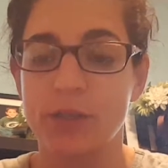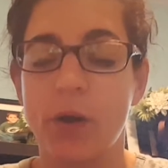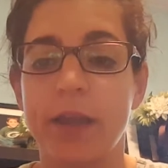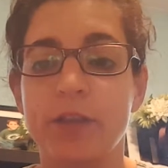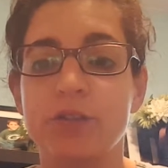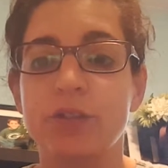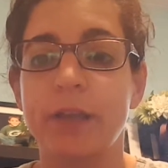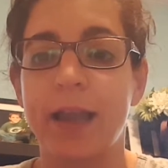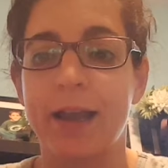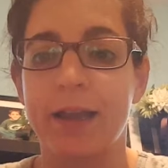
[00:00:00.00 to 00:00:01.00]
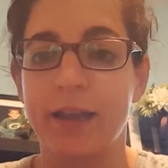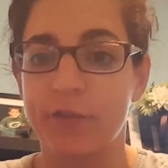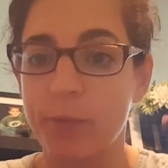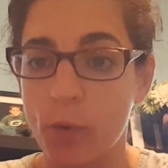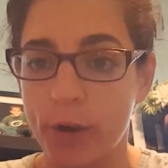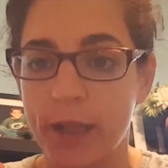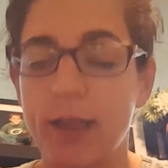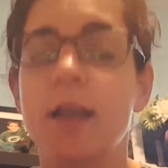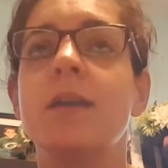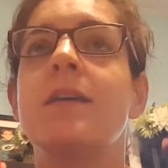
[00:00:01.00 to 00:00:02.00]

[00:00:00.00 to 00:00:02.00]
So I usually add every morning,